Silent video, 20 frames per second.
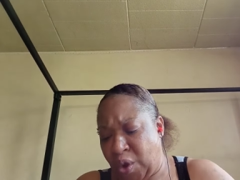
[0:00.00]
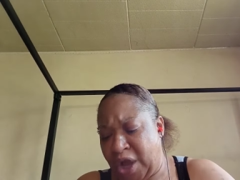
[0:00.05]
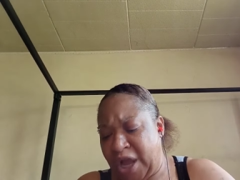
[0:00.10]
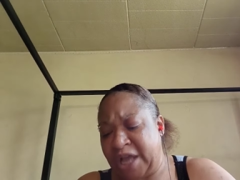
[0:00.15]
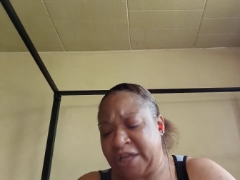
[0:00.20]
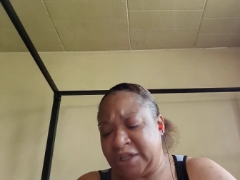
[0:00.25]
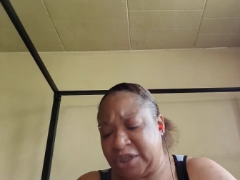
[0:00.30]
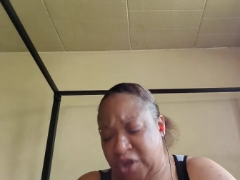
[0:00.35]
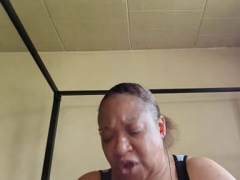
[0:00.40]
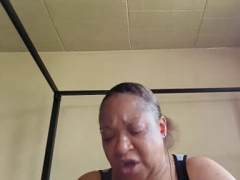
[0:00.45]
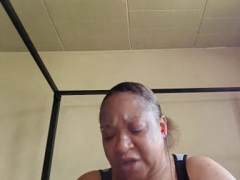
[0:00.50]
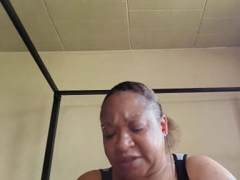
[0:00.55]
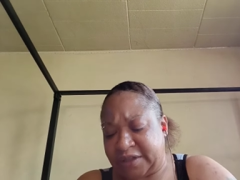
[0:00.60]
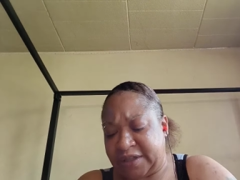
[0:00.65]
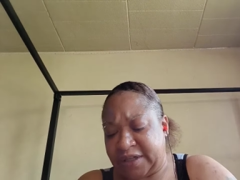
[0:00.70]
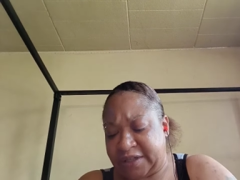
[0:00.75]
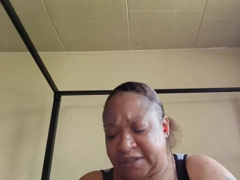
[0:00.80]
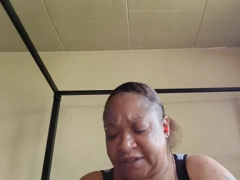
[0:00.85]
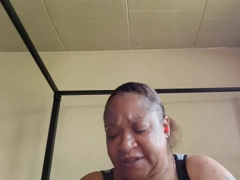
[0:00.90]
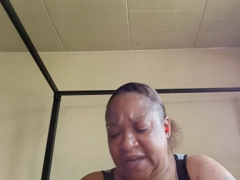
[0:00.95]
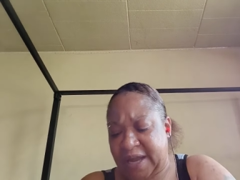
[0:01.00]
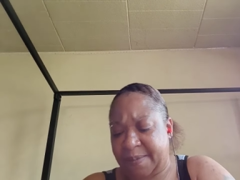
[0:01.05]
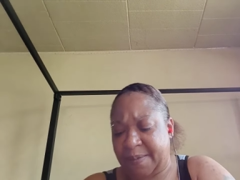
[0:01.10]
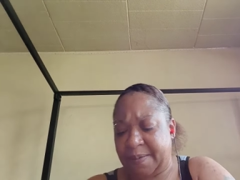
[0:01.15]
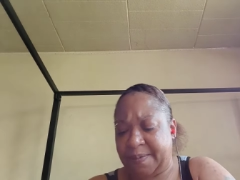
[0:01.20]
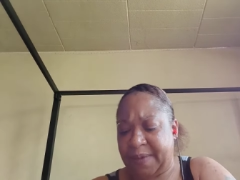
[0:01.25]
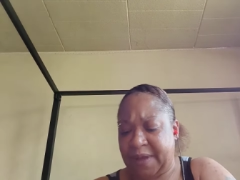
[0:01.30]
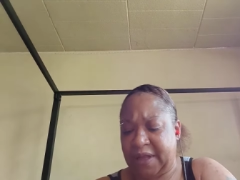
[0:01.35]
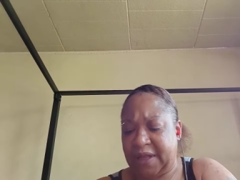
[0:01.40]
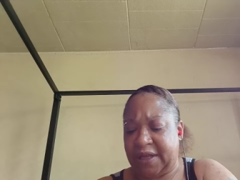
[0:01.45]
has lost their
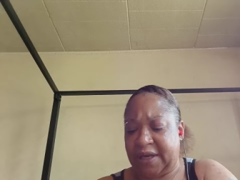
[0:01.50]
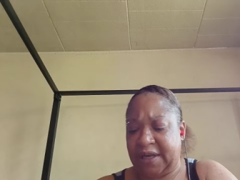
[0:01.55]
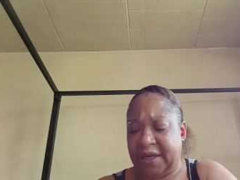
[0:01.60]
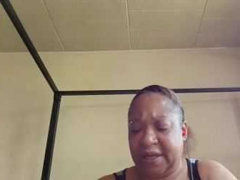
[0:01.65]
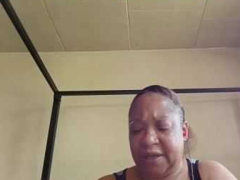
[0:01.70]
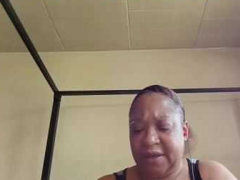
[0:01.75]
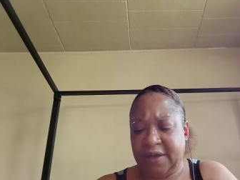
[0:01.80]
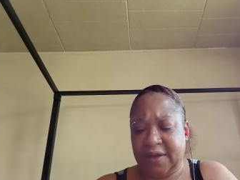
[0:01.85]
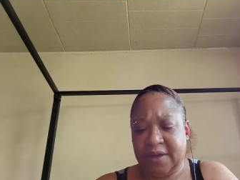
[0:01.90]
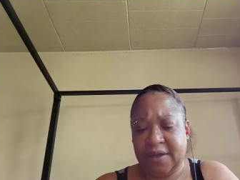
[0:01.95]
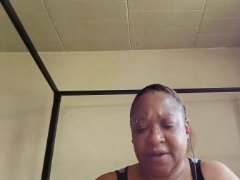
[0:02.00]
stability.